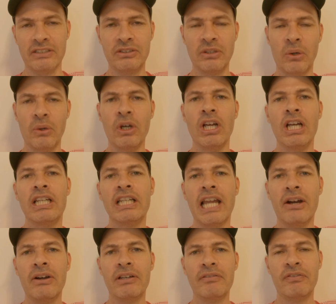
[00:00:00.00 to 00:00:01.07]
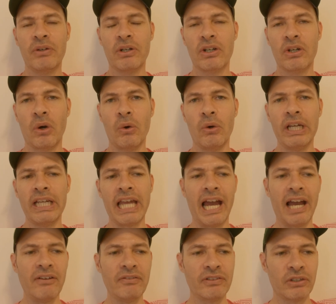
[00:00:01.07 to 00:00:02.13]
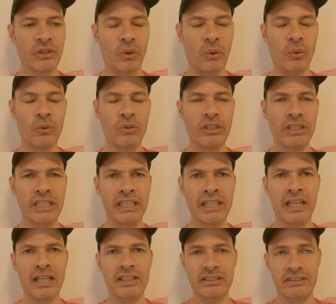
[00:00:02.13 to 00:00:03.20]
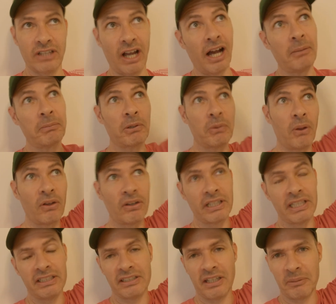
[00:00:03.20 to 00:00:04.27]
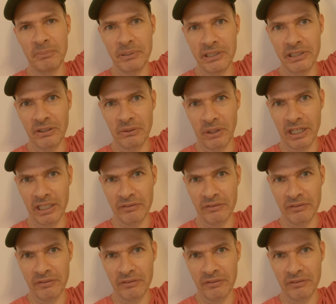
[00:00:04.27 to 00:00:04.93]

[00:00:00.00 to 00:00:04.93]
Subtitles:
So now if we're going after only top qualities up here, right?